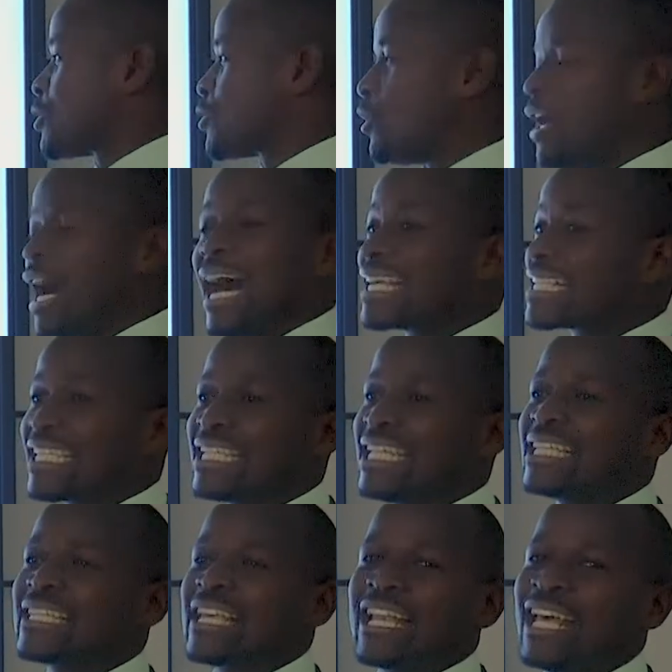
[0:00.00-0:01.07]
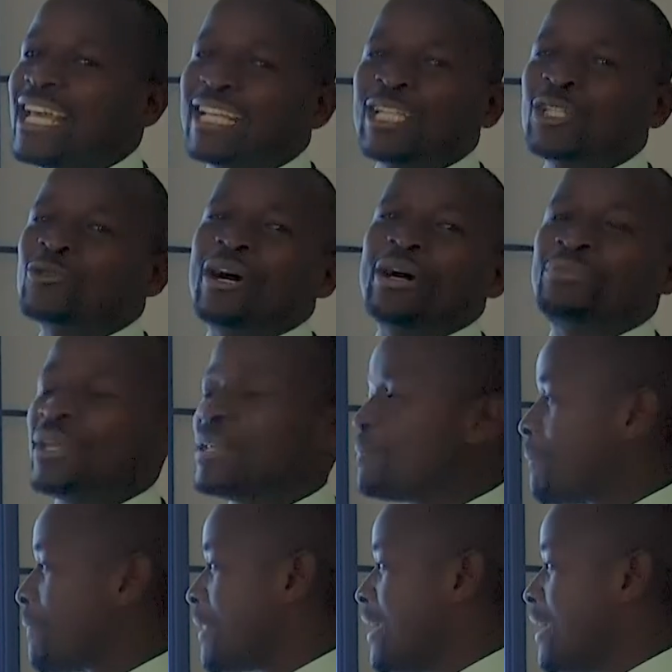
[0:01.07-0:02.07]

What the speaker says: So accidents are likely to happen.